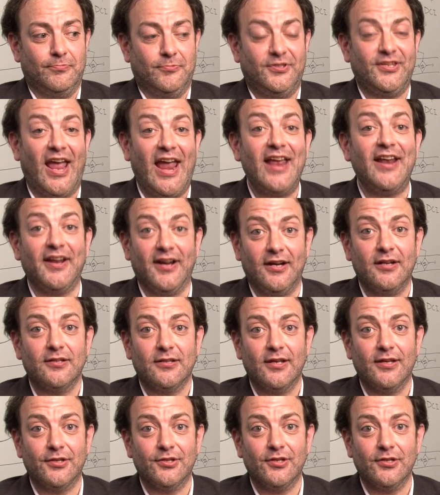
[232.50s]
data
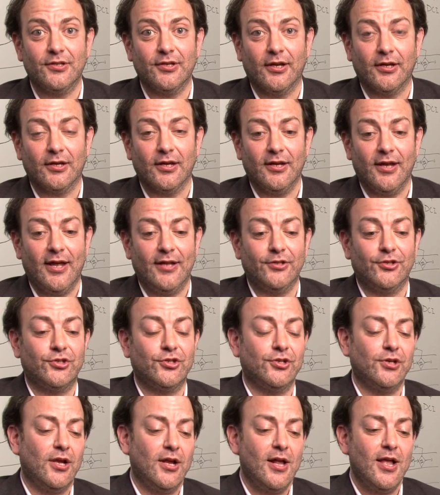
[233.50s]
is
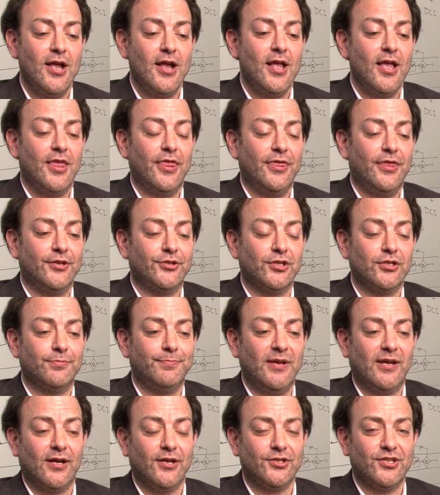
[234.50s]
and this is
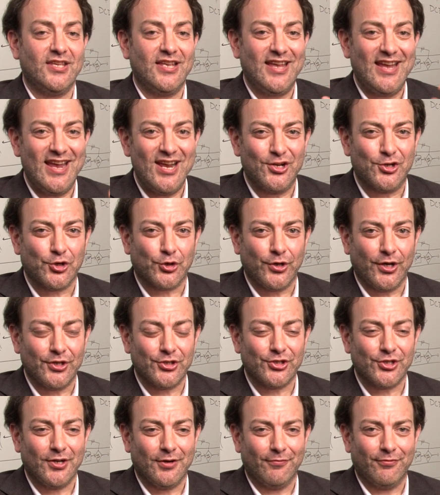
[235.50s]
because the
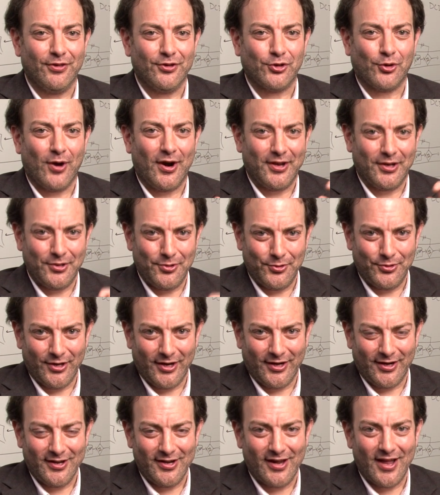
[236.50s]
interests of the credit
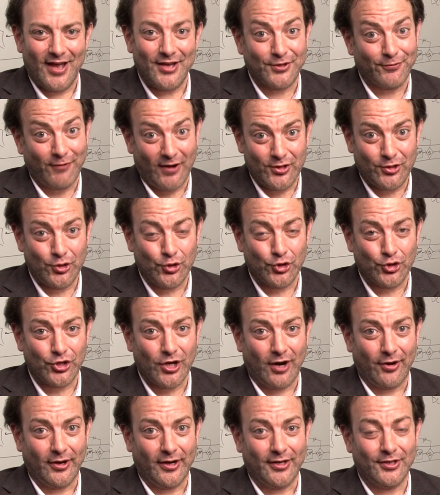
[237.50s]
union as
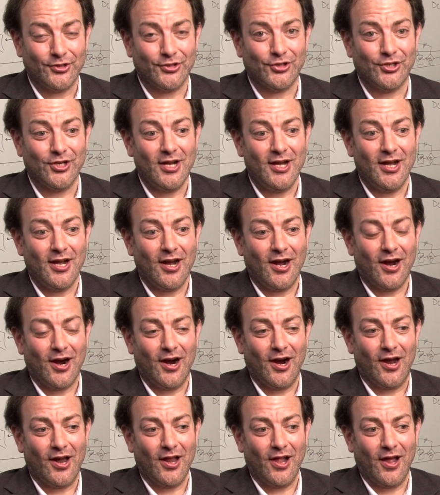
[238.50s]
fiduciaries
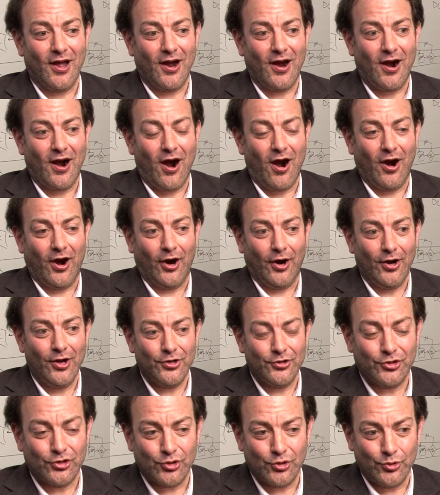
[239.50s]
are
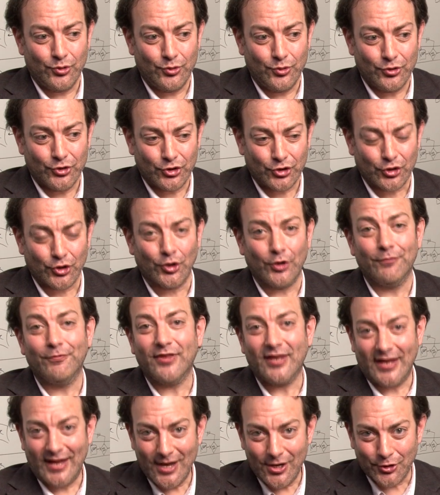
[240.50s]
to serve
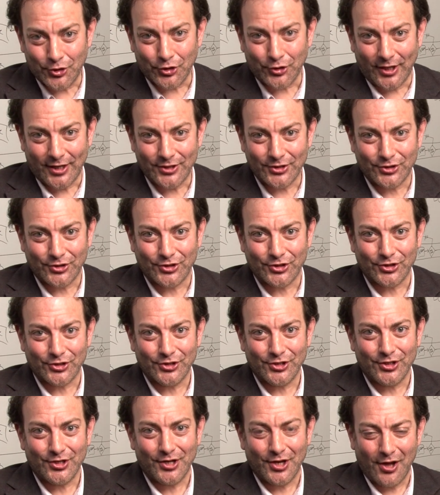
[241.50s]
the interests
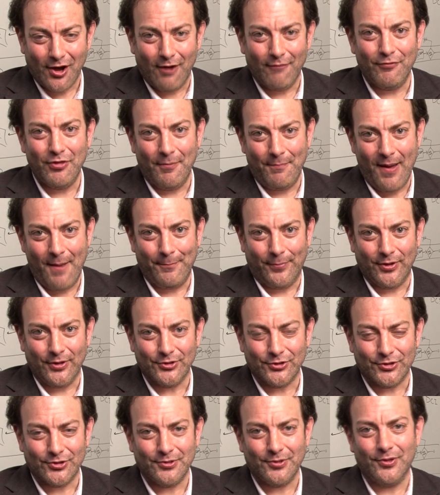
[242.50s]
of the
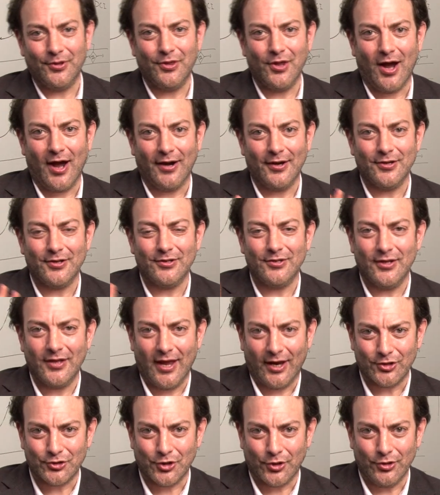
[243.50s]
members not
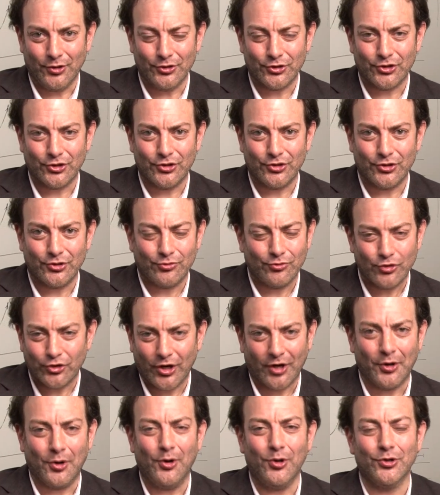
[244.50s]
external
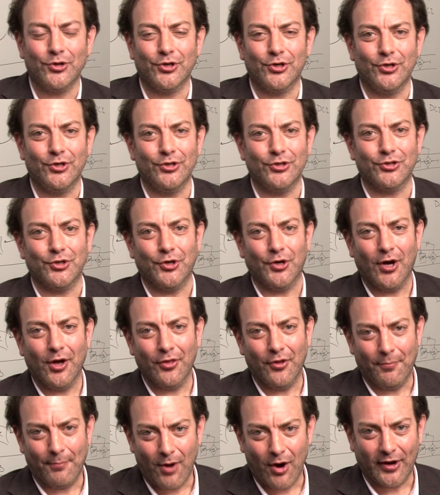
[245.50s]
shareholders or
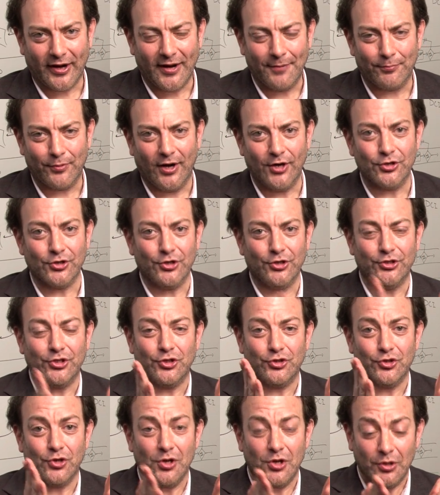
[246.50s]
other market pressures
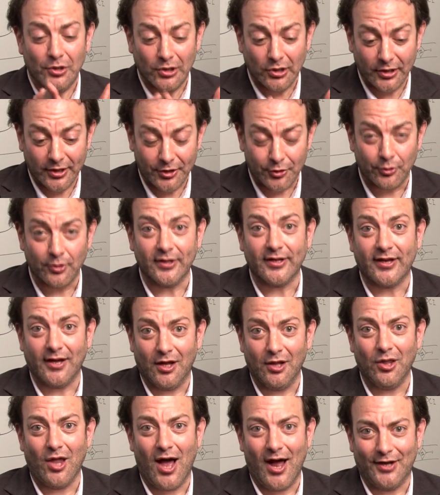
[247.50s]
it's literally
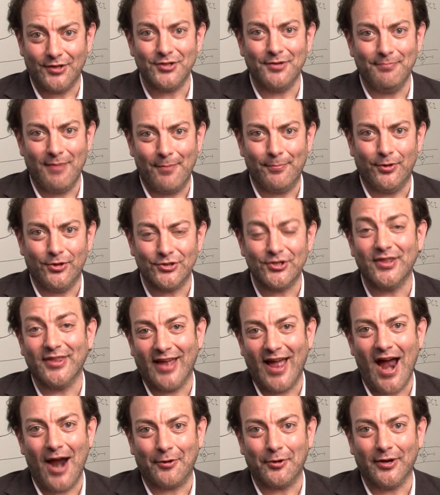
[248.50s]
aligned to members in
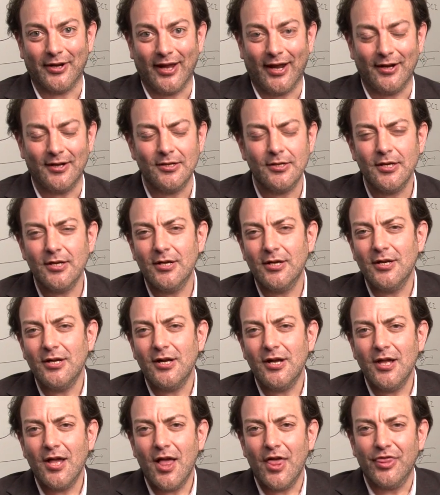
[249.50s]
the aggregate
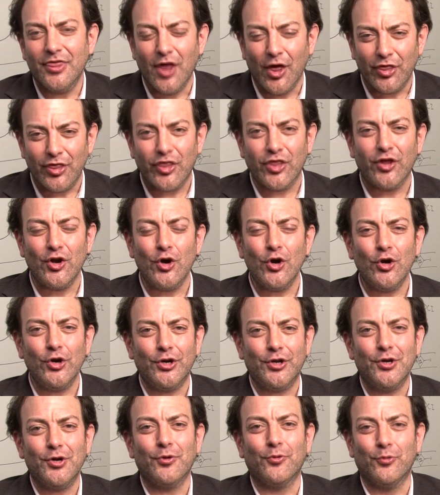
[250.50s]
the
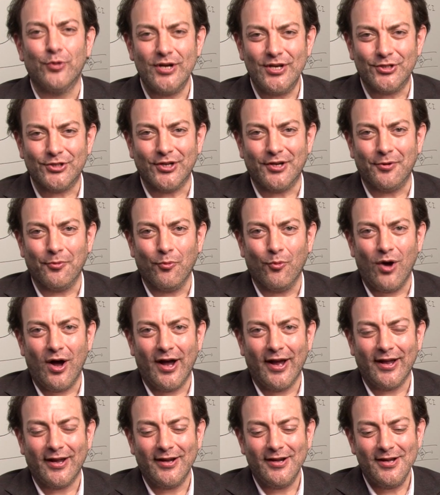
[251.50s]
third reason
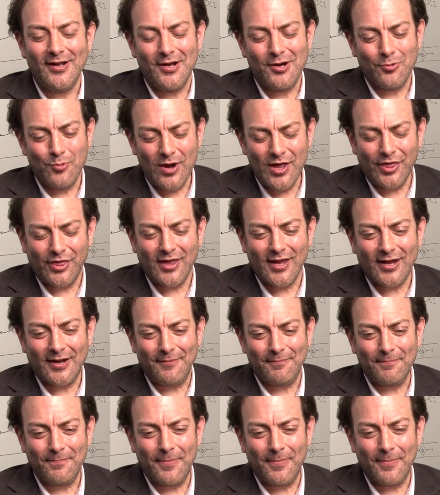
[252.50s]
why we think